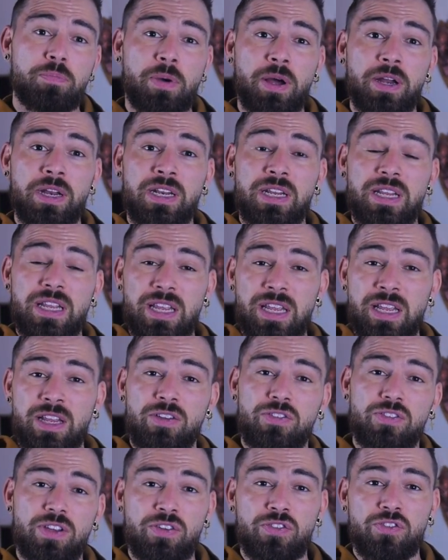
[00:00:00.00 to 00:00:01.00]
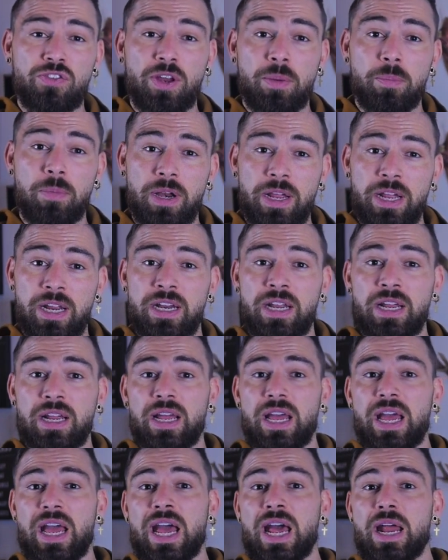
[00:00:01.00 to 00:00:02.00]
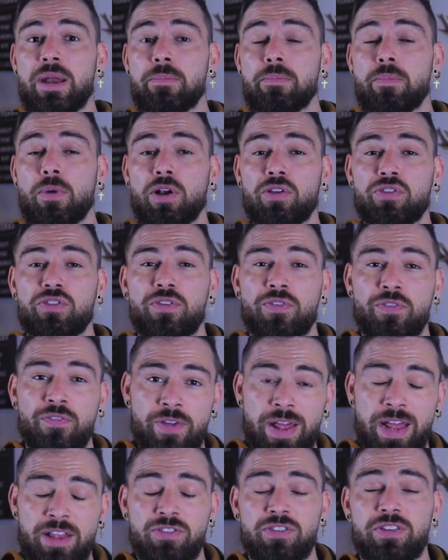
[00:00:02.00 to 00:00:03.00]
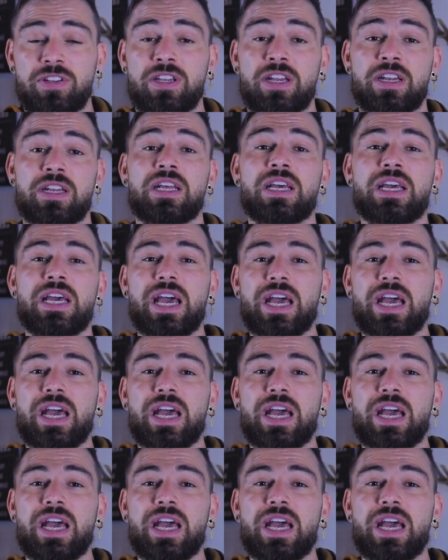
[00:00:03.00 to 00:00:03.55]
but it is a stimulating and multifaceted